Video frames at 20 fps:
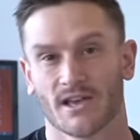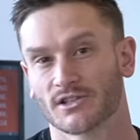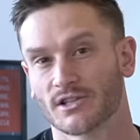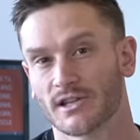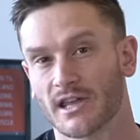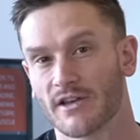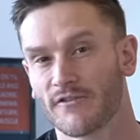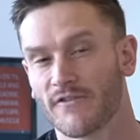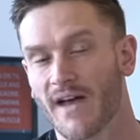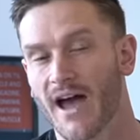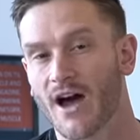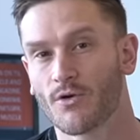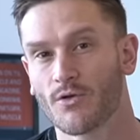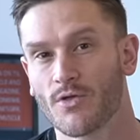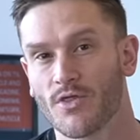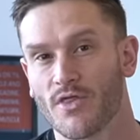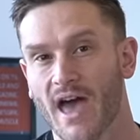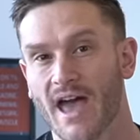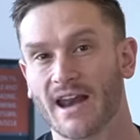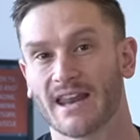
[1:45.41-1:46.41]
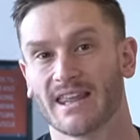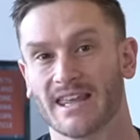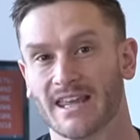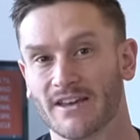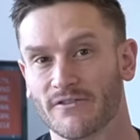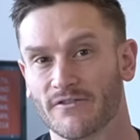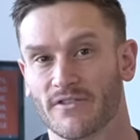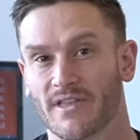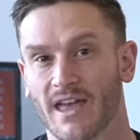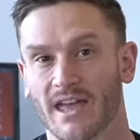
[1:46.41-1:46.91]
So they found that
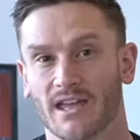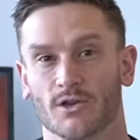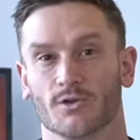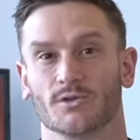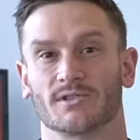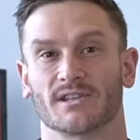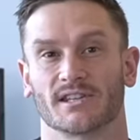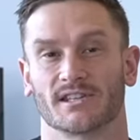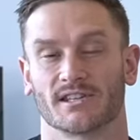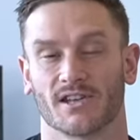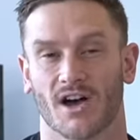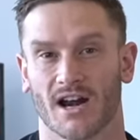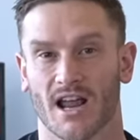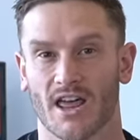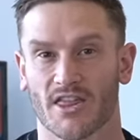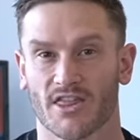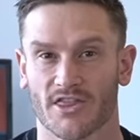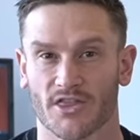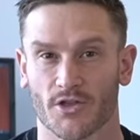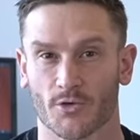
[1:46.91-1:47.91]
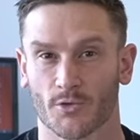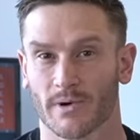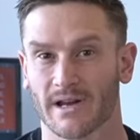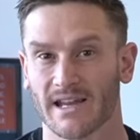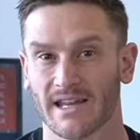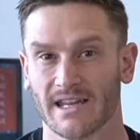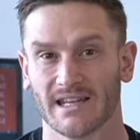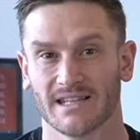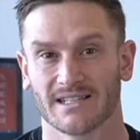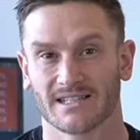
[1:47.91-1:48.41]
if they used a sauna
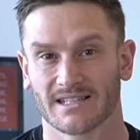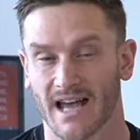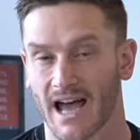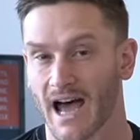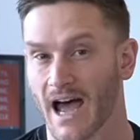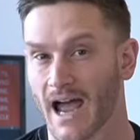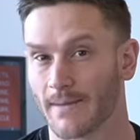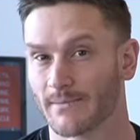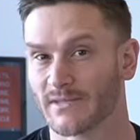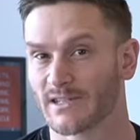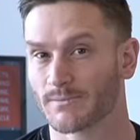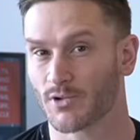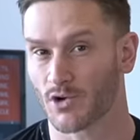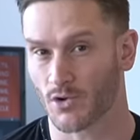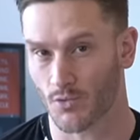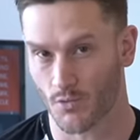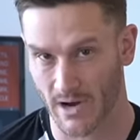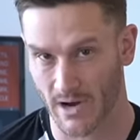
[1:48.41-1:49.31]
three times per